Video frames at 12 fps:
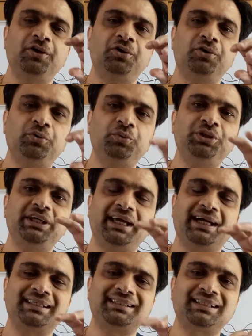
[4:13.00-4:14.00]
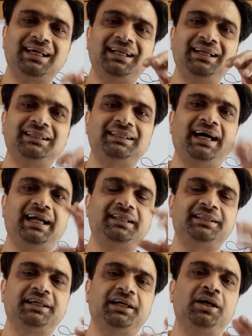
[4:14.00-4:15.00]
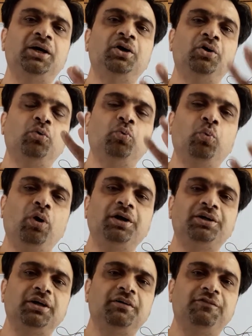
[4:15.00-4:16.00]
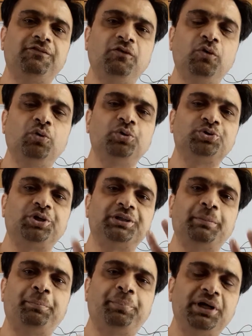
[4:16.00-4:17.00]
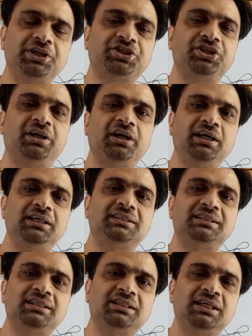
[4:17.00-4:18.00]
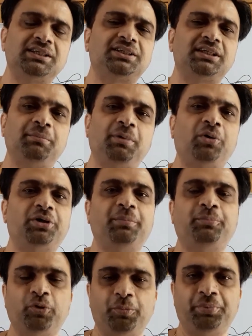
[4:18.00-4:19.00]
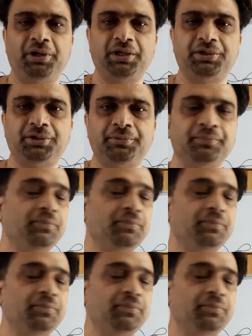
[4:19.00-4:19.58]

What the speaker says: to the extent that the water force or the pressure is just about appropriate.